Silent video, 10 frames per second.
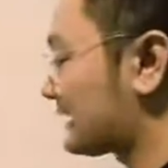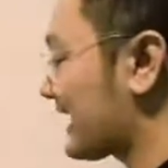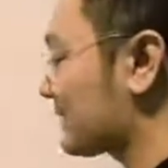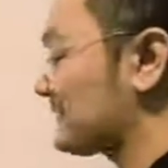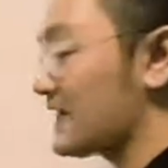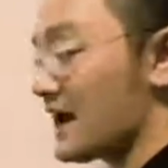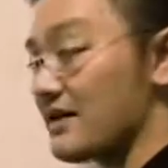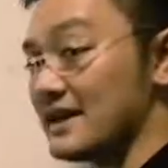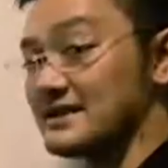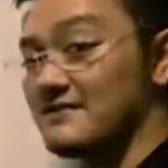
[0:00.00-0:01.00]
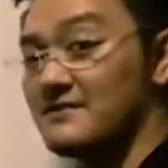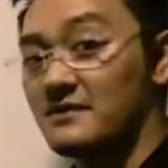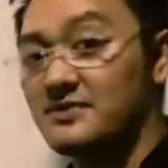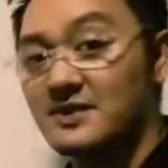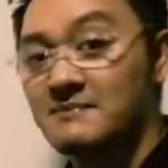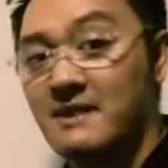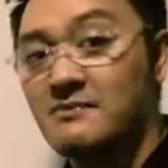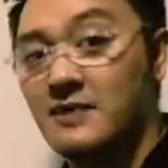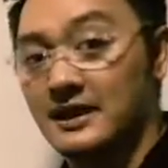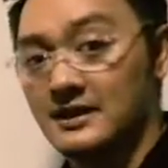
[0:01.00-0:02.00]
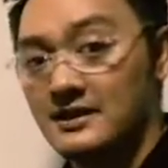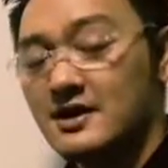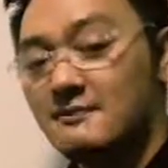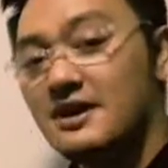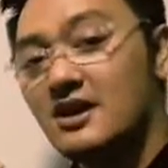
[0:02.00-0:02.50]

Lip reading: that capillary has a very thin membrane.